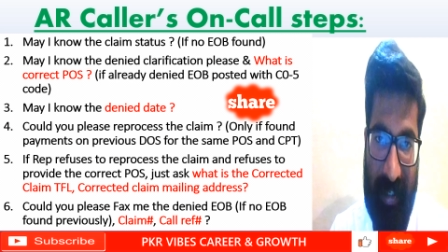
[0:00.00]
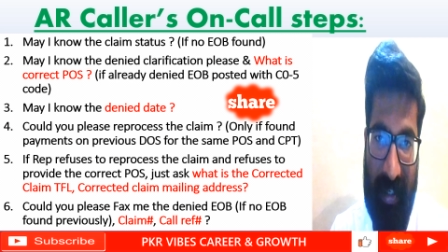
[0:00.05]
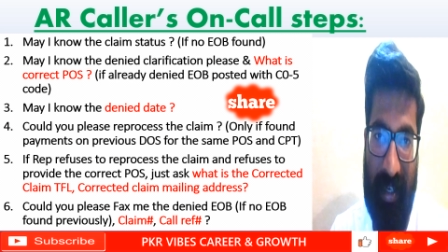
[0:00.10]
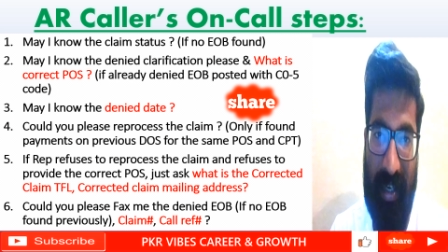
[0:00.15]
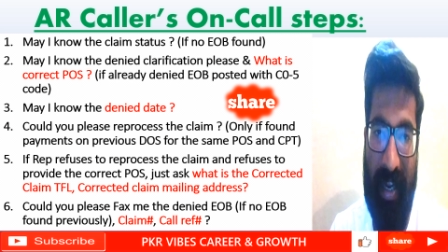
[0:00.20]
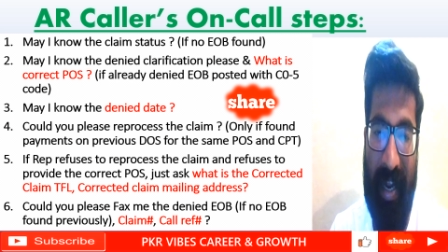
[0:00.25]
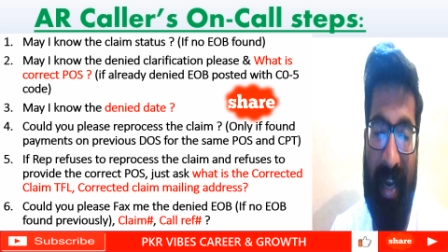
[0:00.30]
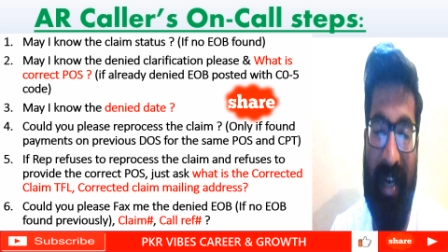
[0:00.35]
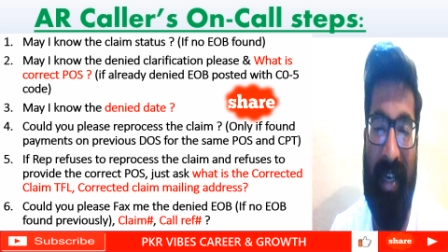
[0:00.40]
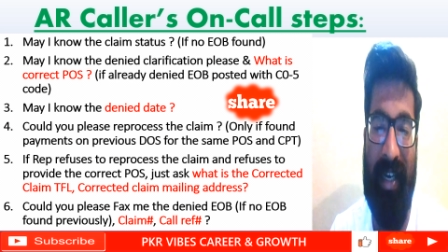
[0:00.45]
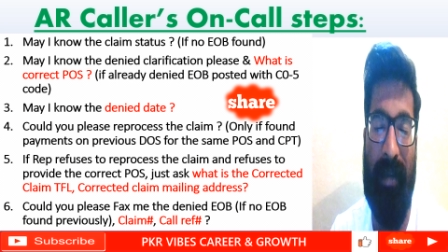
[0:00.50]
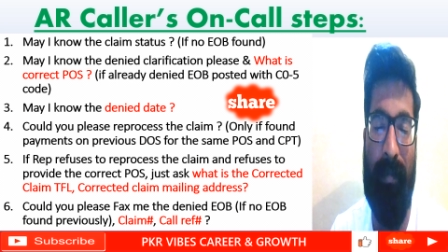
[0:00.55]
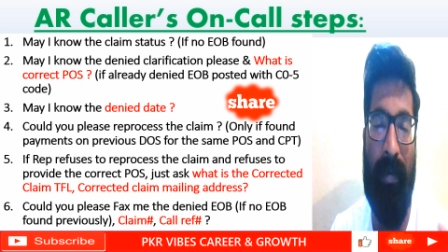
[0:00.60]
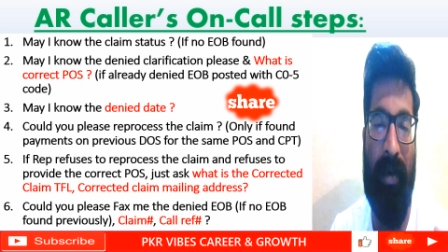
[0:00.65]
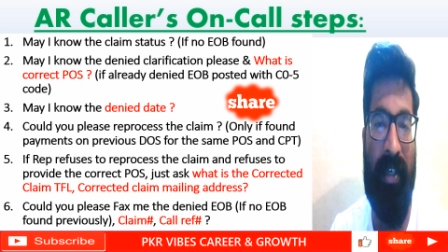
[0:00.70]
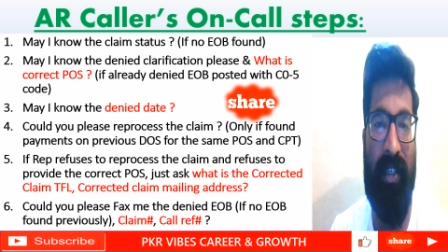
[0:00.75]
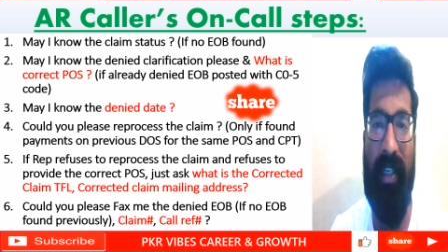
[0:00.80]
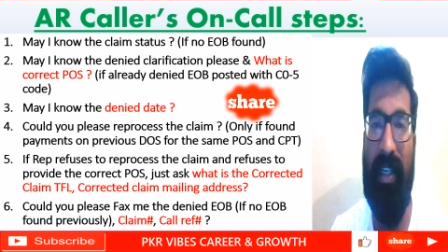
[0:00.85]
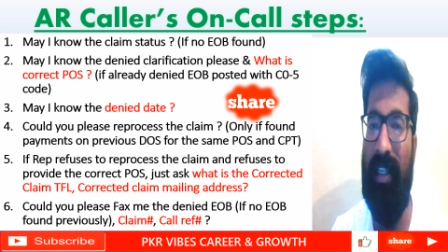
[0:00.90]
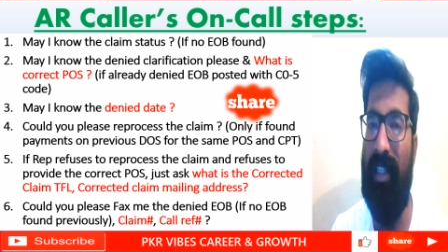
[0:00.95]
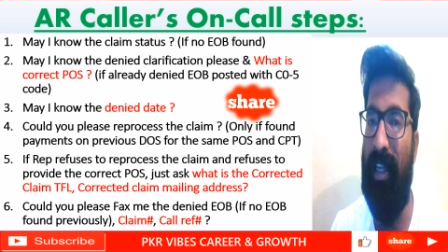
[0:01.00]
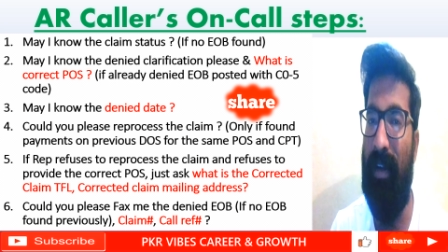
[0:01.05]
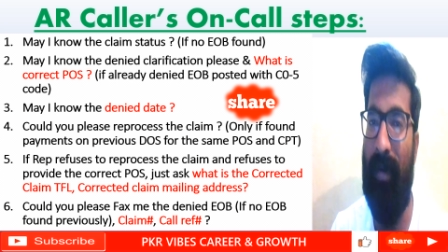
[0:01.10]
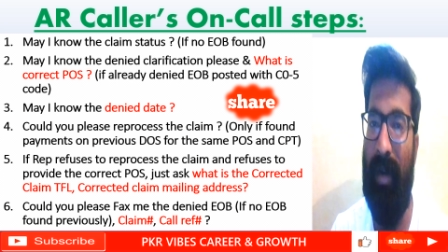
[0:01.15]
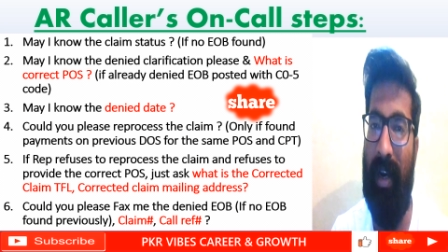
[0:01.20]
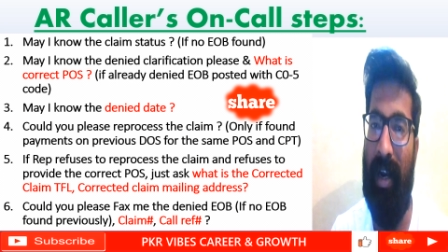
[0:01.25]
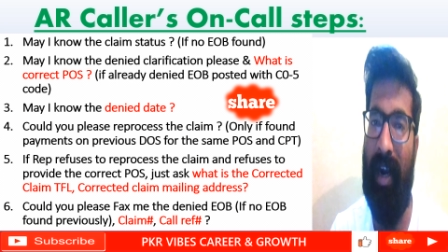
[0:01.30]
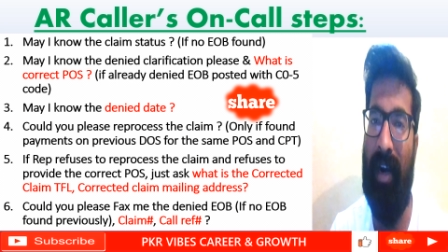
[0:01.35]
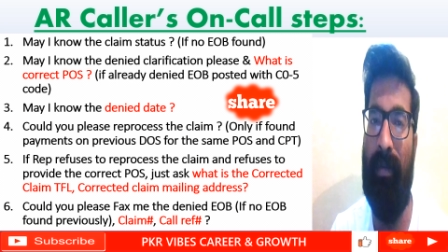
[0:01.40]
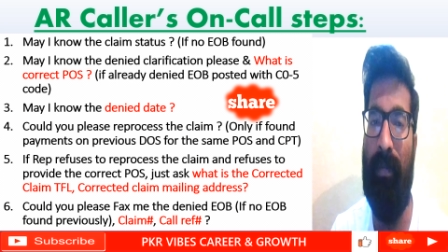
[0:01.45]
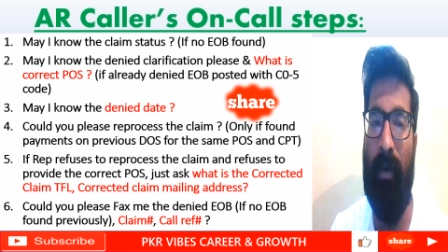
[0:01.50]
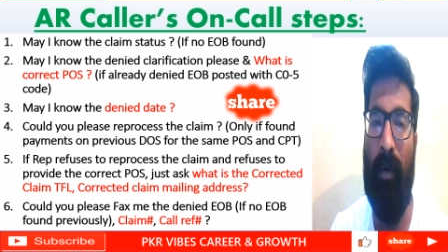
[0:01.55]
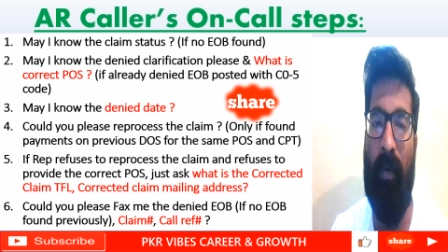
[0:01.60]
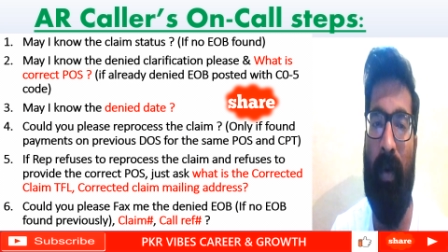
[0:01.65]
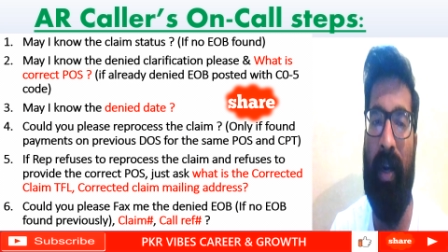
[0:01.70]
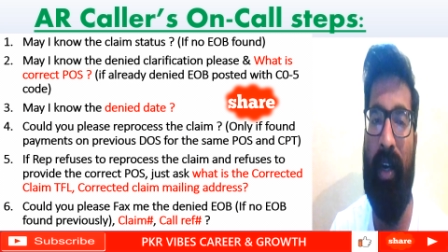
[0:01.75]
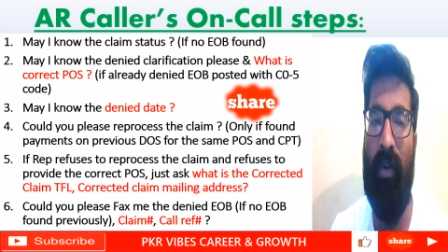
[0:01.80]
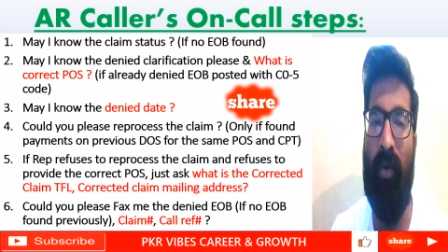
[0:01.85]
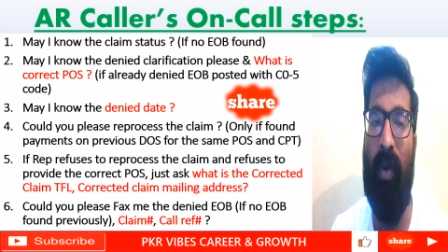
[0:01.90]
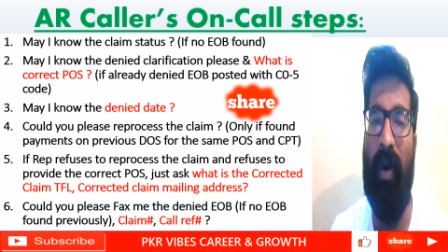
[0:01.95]
80% they will not
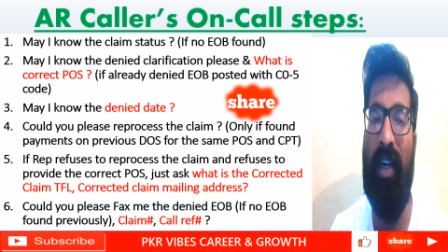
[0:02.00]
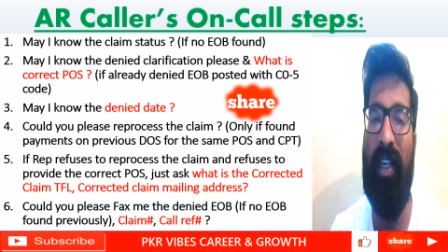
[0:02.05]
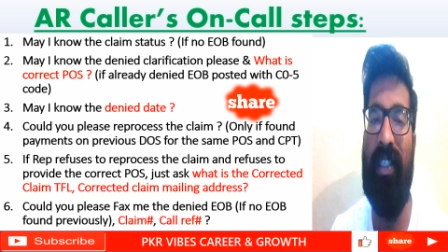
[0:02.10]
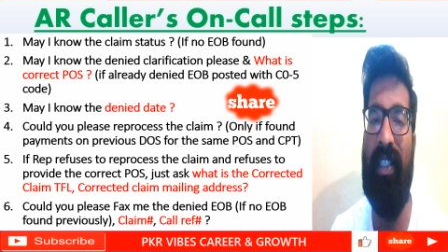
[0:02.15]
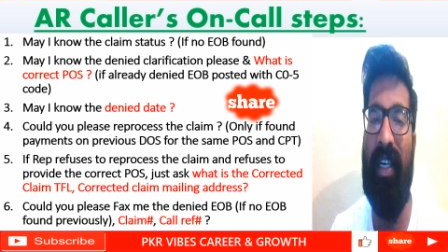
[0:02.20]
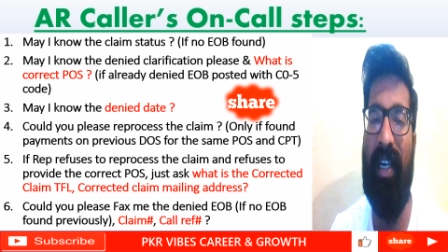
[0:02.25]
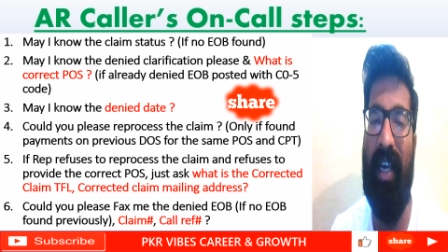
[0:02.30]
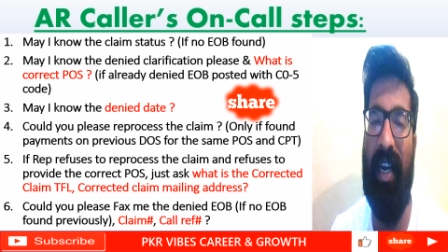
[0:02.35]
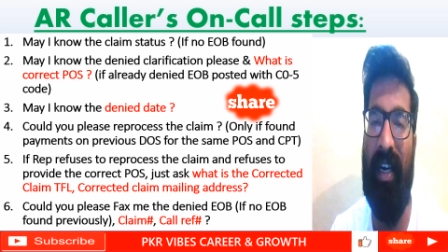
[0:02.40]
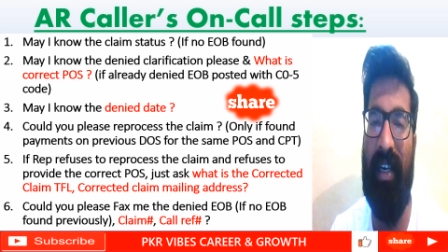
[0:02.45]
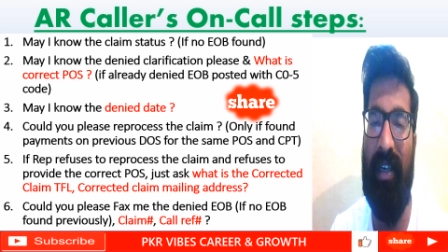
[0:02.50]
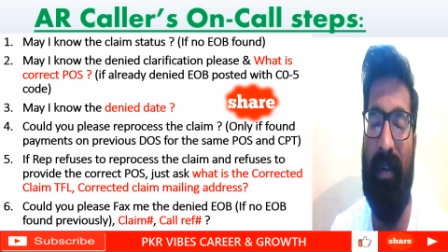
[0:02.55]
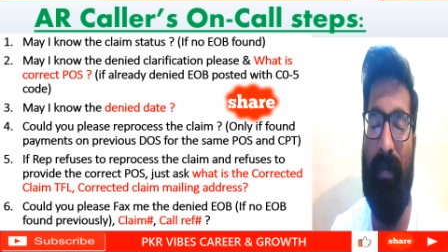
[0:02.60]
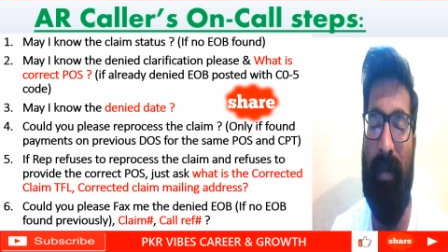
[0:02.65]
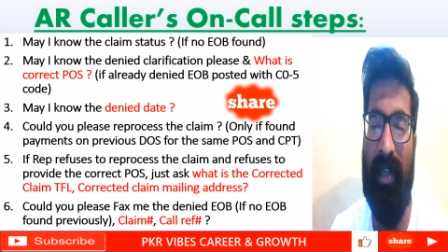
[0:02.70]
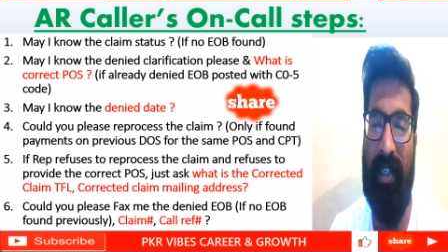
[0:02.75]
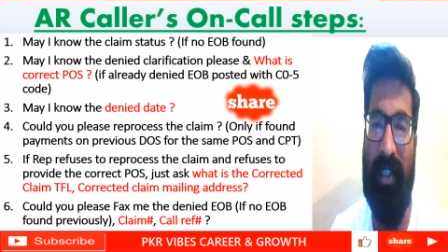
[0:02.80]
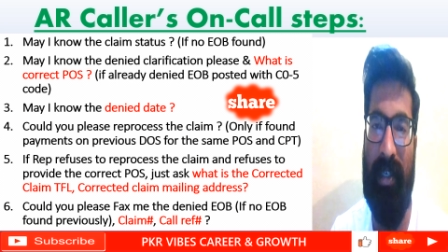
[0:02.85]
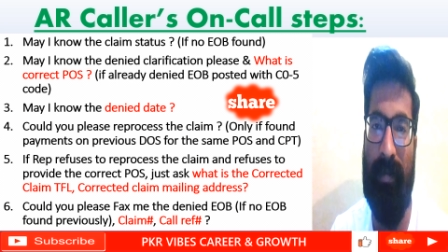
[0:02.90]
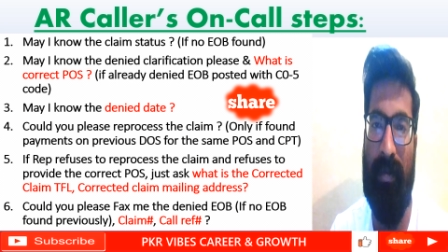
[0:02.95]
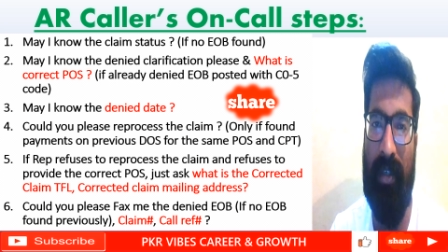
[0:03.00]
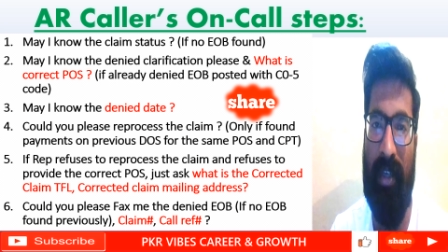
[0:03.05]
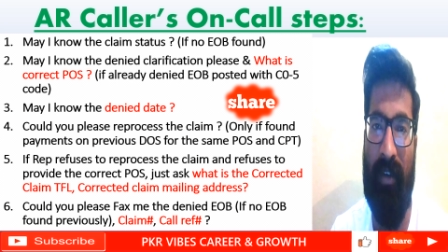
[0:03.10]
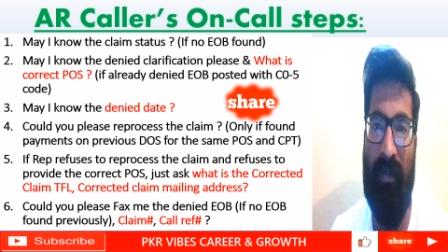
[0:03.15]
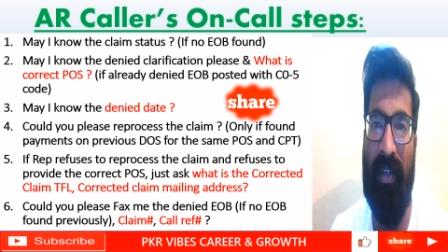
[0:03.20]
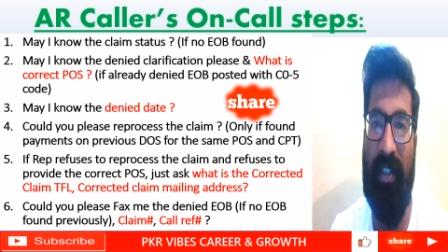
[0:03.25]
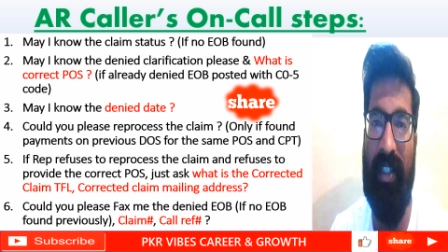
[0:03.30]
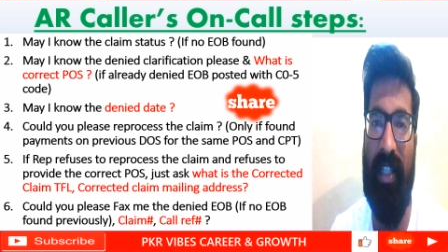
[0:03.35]
provide what is the correct place of service.